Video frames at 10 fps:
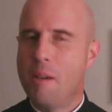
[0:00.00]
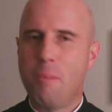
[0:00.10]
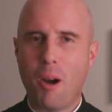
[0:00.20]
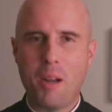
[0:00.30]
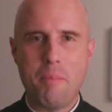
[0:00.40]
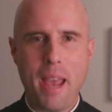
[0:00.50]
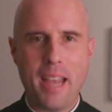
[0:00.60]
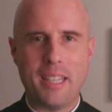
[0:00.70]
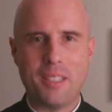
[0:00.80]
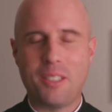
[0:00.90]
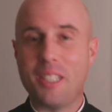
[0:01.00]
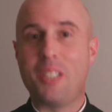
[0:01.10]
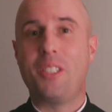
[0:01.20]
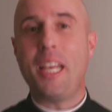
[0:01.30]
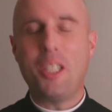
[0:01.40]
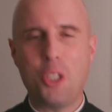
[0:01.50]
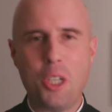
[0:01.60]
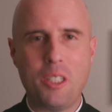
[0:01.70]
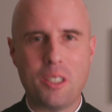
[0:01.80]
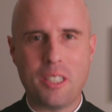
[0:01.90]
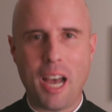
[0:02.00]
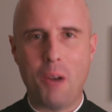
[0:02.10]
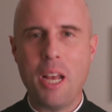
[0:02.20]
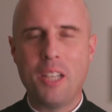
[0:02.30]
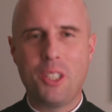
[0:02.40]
Bartimaeus seeks Jesus out.